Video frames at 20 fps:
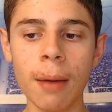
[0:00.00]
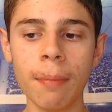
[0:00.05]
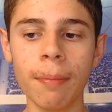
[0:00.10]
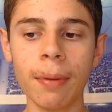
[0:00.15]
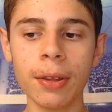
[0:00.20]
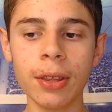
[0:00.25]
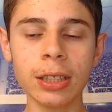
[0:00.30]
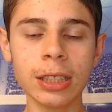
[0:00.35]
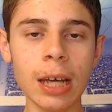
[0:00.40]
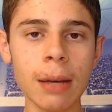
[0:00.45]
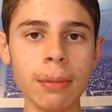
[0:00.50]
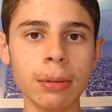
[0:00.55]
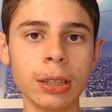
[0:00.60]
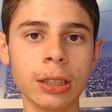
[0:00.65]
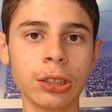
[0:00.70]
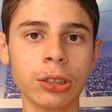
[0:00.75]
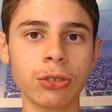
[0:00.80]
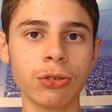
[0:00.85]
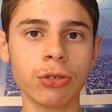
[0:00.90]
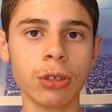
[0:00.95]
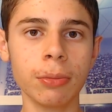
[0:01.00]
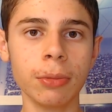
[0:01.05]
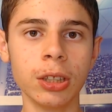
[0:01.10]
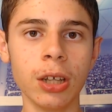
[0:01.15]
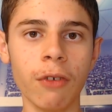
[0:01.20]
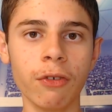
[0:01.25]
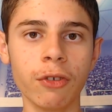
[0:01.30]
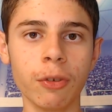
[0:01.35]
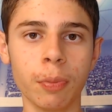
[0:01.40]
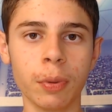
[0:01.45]
But this game is extremely
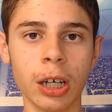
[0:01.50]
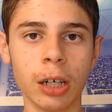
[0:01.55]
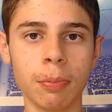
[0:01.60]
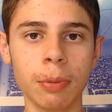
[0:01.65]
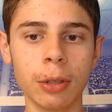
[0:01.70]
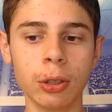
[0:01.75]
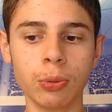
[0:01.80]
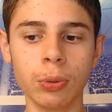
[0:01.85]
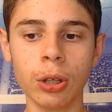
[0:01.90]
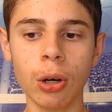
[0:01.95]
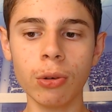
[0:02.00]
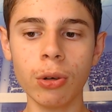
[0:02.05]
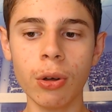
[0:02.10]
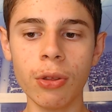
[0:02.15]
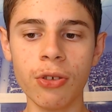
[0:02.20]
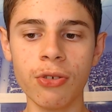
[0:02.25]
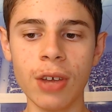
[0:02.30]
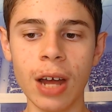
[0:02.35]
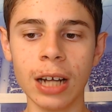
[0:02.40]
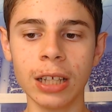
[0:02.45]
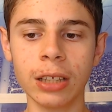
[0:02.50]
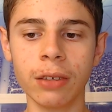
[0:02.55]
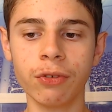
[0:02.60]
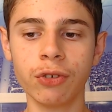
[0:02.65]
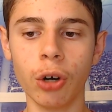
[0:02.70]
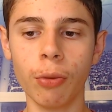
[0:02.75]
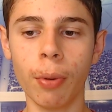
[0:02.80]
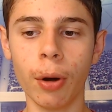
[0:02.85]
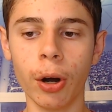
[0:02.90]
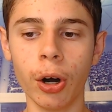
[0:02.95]
tough to predict because we don't know the status of
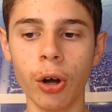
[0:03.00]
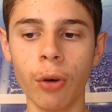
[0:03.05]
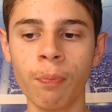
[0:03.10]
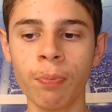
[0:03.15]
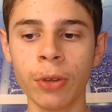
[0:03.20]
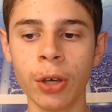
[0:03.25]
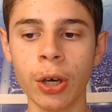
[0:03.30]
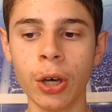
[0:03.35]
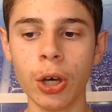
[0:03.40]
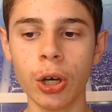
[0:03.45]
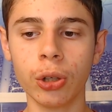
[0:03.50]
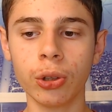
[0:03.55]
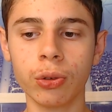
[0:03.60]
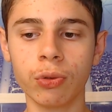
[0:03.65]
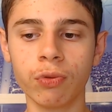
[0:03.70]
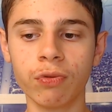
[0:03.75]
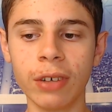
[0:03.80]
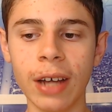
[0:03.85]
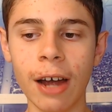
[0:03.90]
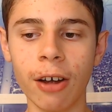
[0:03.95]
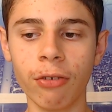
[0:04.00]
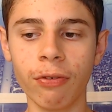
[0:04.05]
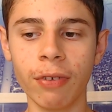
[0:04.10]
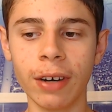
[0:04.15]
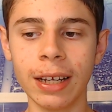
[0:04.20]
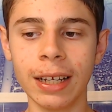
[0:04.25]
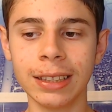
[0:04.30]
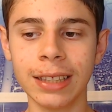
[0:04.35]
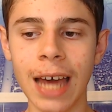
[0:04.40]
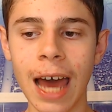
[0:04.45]
Joe Burrow, who
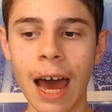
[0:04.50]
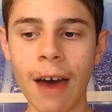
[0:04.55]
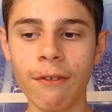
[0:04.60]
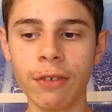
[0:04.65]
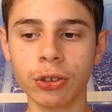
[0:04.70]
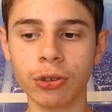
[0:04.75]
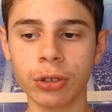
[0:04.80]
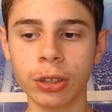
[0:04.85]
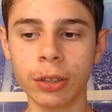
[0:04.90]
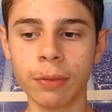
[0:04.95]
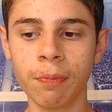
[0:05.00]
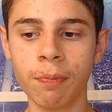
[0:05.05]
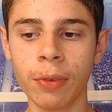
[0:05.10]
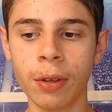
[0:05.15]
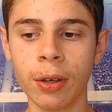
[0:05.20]
re-aggravated his calf injury